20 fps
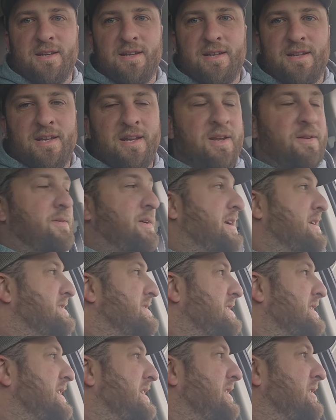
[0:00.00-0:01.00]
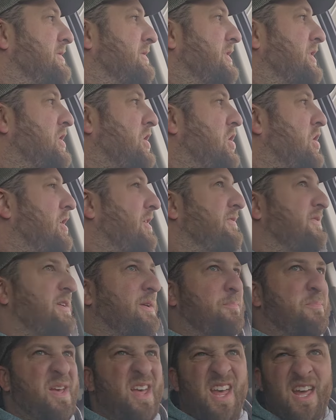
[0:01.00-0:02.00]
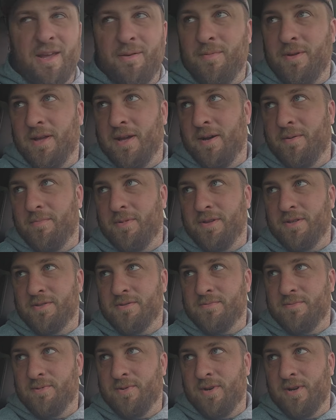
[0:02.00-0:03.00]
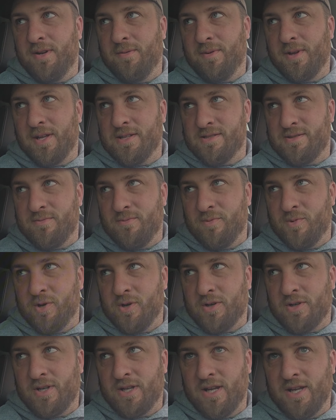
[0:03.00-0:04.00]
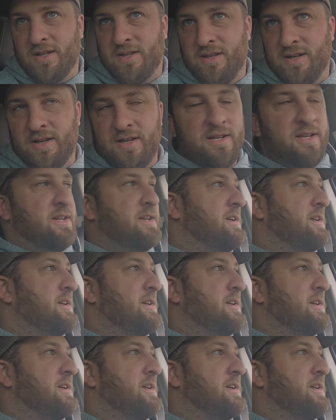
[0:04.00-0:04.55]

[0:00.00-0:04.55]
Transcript: Anyways, I need a little coffee pick-me-up this morning. We got some work to get done.